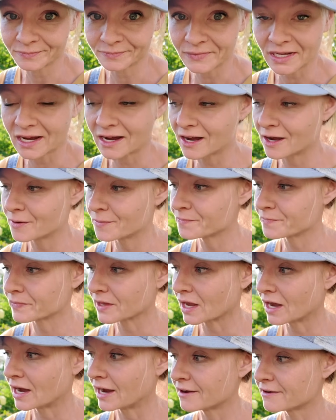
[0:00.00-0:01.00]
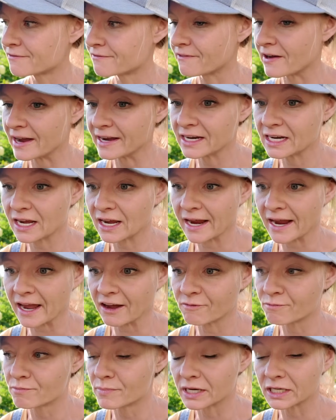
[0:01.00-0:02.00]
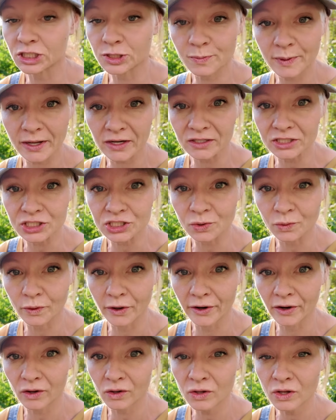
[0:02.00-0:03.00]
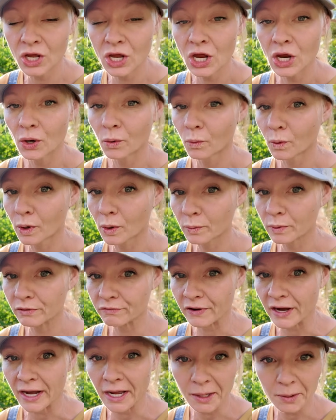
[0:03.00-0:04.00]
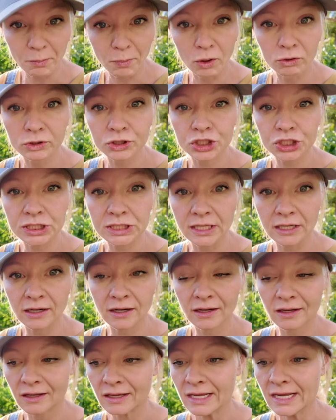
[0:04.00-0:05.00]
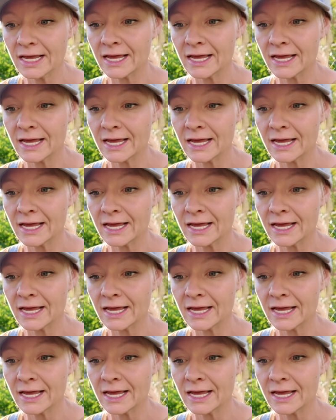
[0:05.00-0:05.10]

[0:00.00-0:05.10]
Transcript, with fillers: Um, I find I have much better soil where we've had mulch sitting,